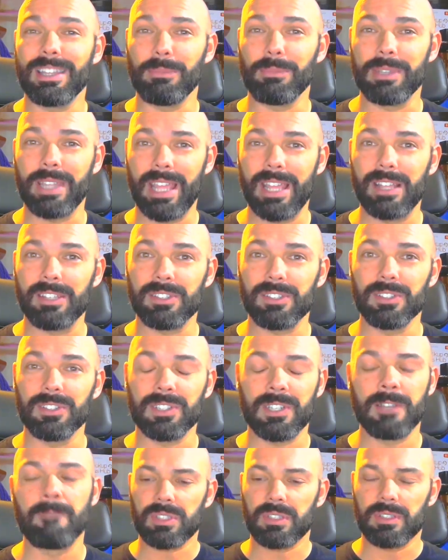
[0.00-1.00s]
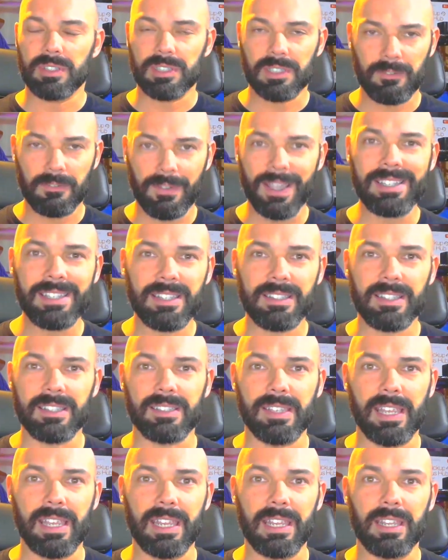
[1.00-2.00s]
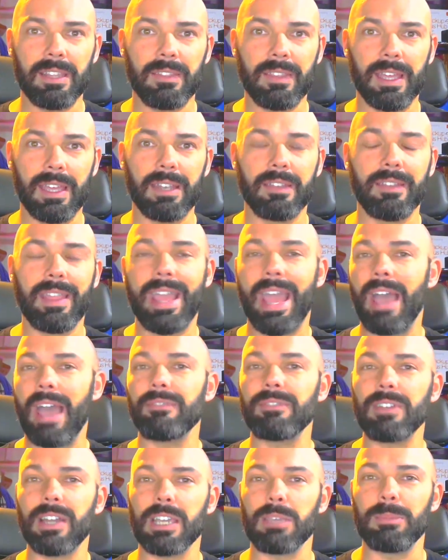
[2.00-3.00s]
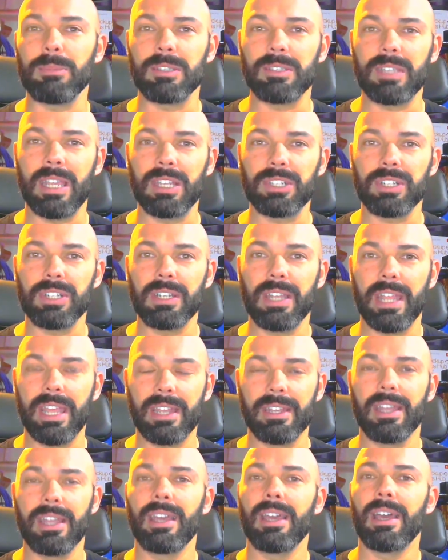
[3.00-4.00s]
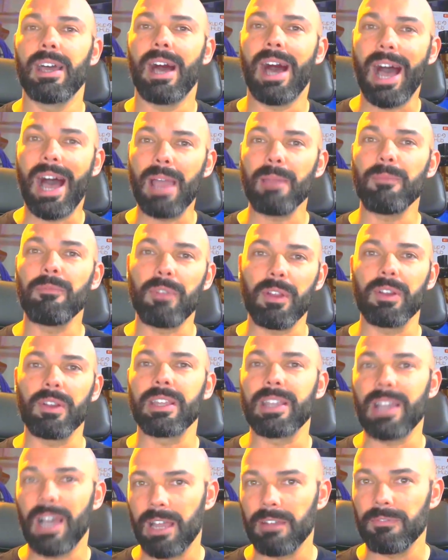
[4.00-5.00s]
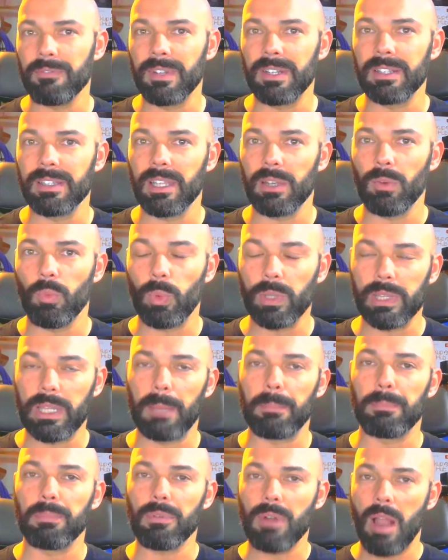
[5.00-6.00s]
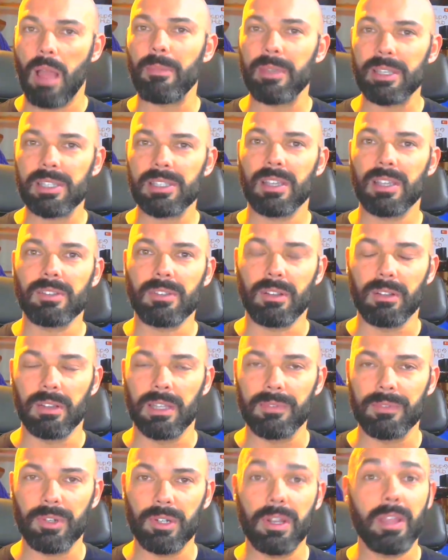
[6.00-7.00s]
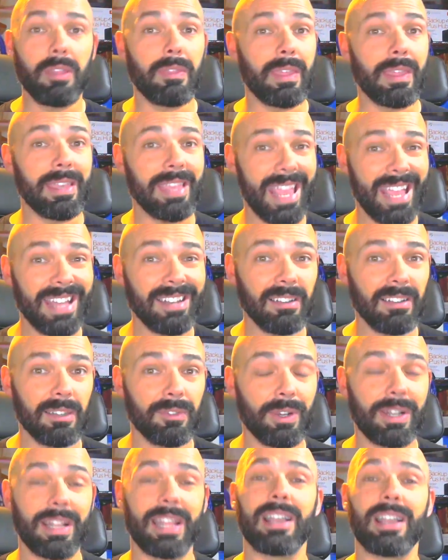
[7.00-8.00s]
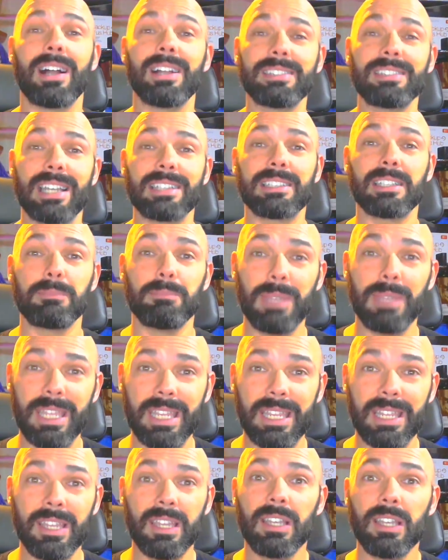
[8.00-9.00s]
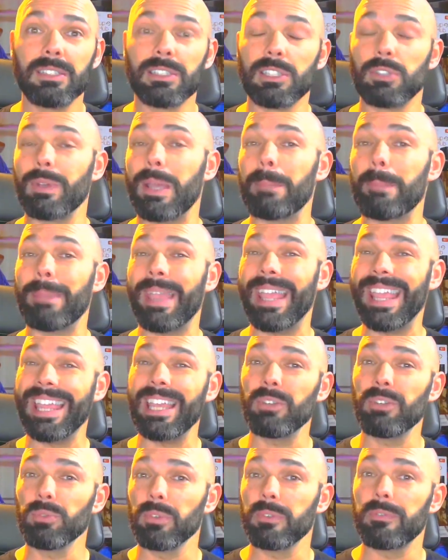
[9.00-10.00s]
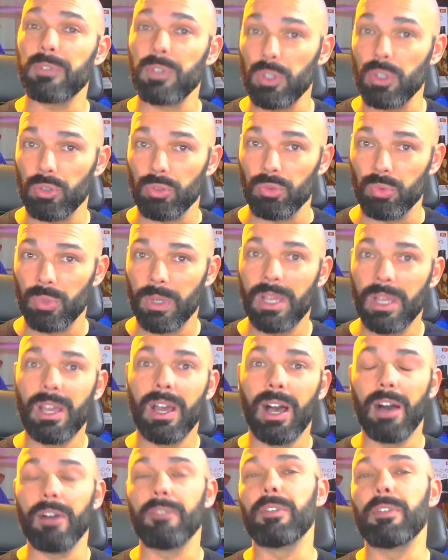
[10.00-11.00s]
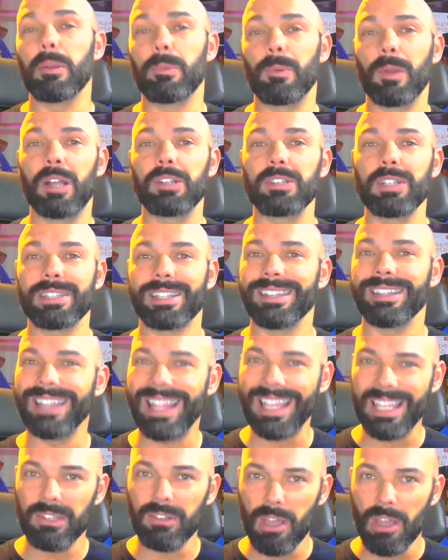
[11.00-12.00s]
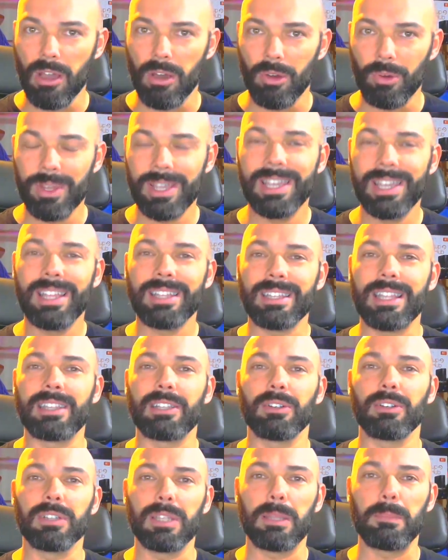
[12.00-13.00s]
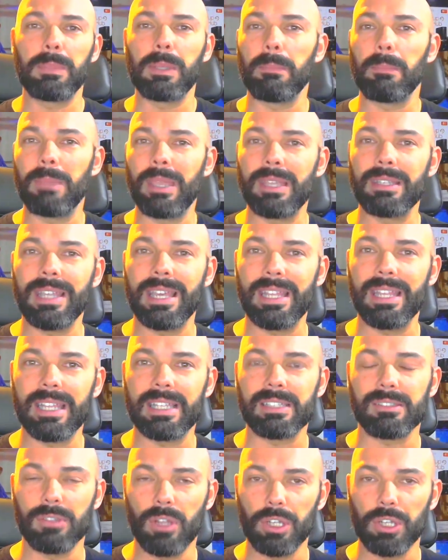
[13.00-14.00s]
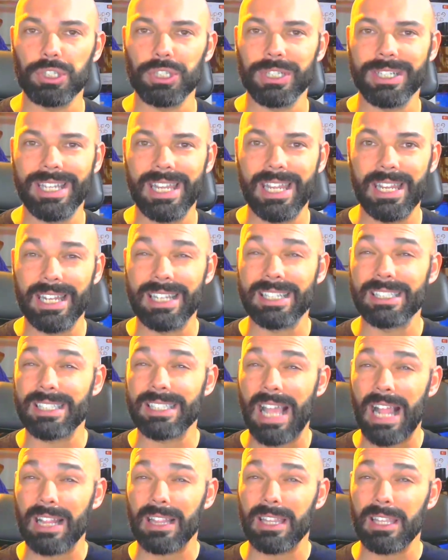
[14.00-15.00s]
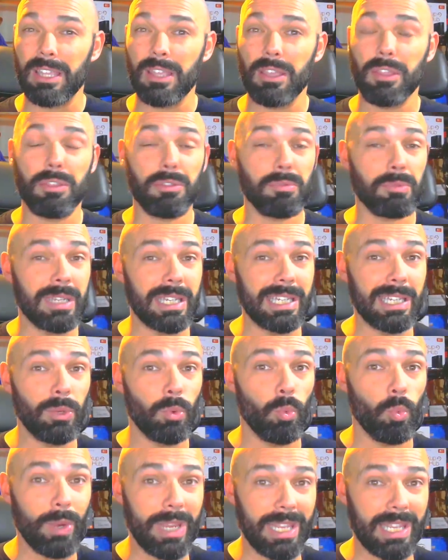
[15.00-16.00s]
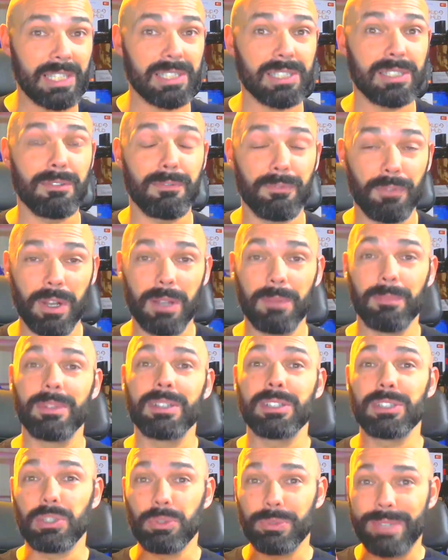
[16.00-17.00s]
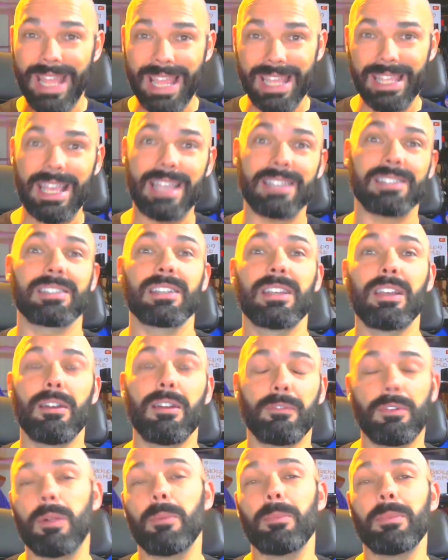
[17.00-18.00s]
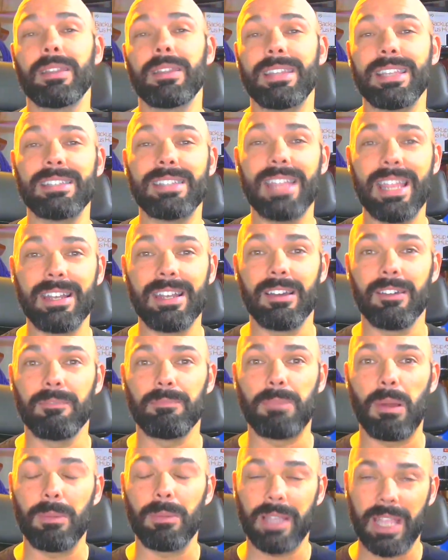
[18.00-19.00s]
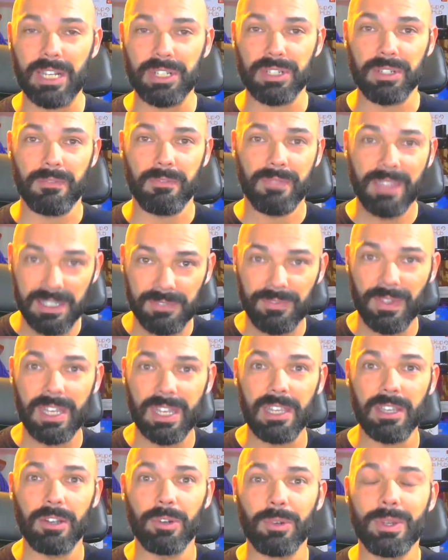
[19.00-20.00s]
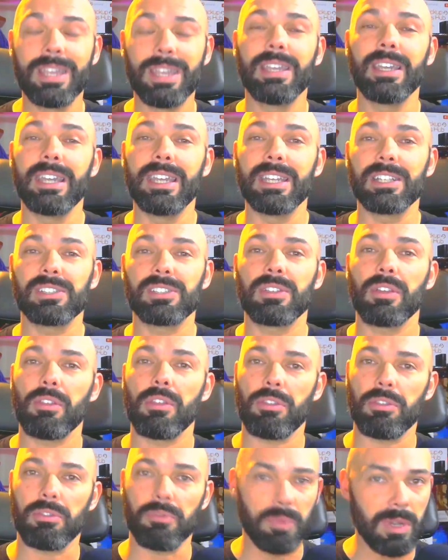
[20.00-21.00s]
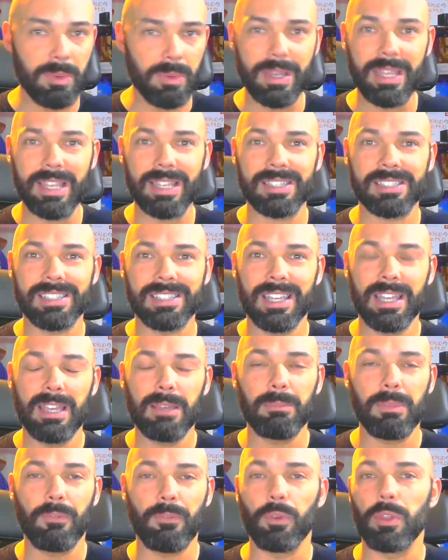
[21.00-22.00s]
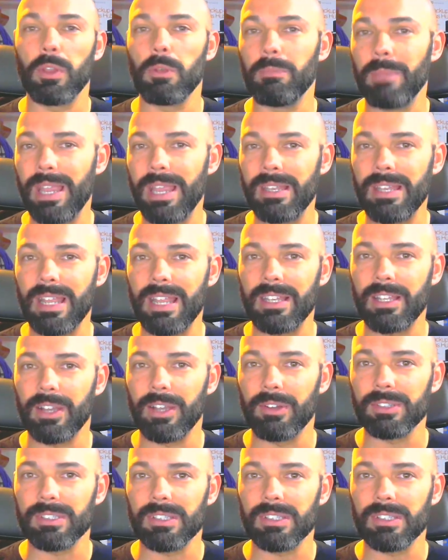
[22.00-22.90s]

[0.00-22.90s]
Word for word: with answers. Suffice it to say that that they have documentation and I'm very confident that what they promise to deliver, they can deliver. And they contacted me to do a paid review of their project and let you know that their Olympia mainnet is launching in exactly three weeks from today. Yes, from the date of publication of this video, it's three weeks before their mainnet goes